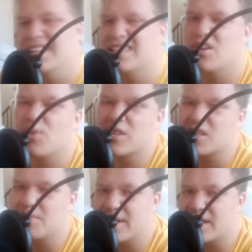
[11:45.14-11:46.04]
go
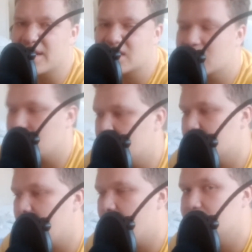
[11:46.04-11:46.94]
worst to best.
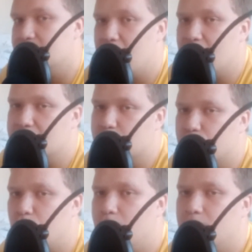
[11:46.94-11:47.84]
I'd say it's
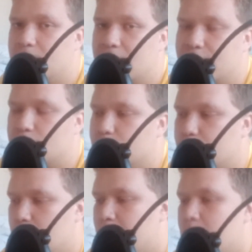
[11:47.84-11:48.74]
probably from
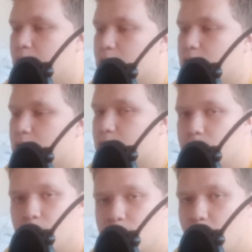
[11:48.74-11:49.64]

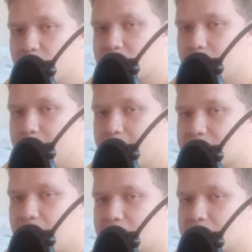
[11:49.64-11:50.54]
worst to
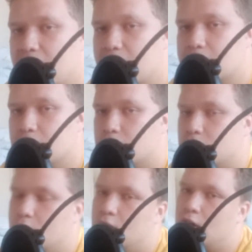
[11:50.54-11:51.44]
best. I'd say
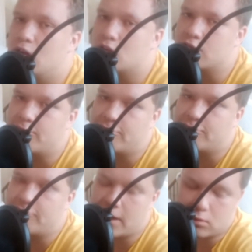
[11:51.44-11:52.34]
it's The
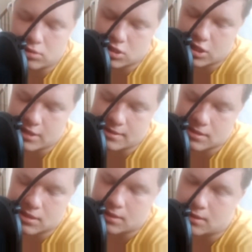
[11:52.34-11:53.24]
Vanquishers,